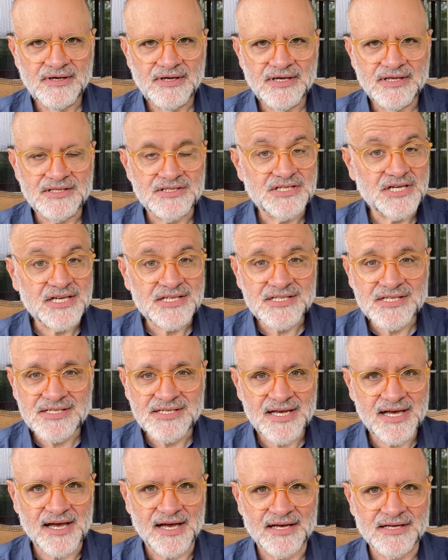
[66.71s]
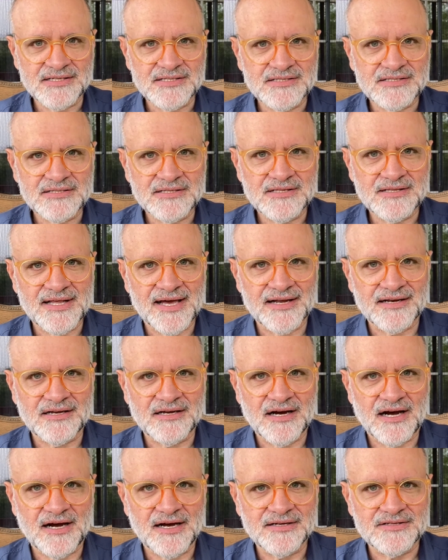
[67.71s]
It just says that
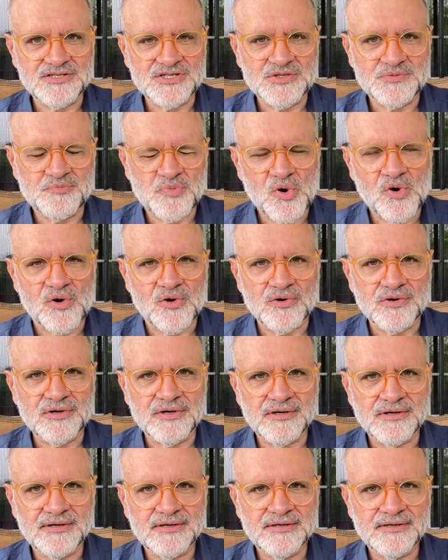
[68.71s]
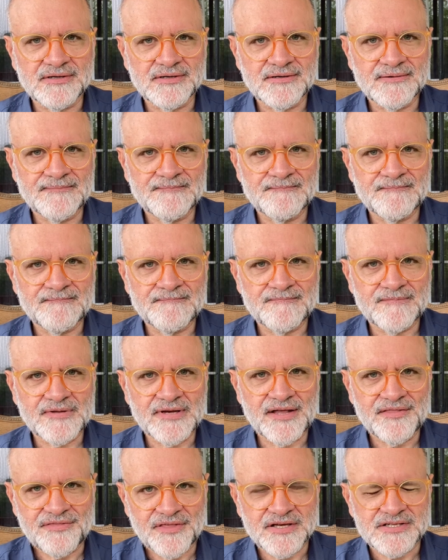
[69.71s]
God spoke
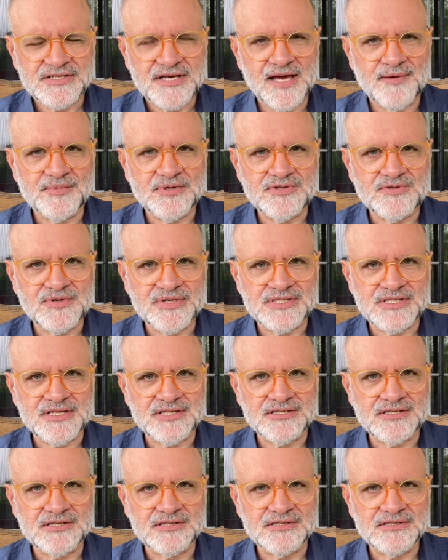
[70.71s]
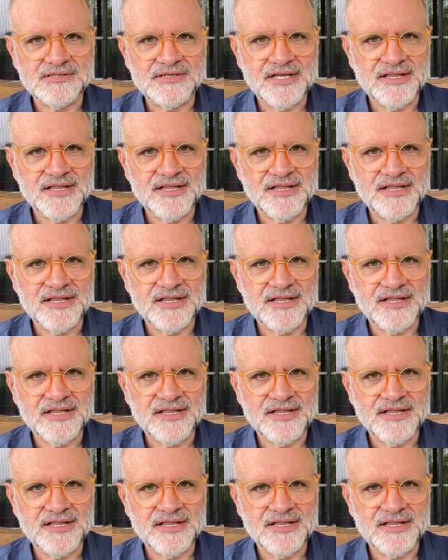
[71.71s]
and things came into existence.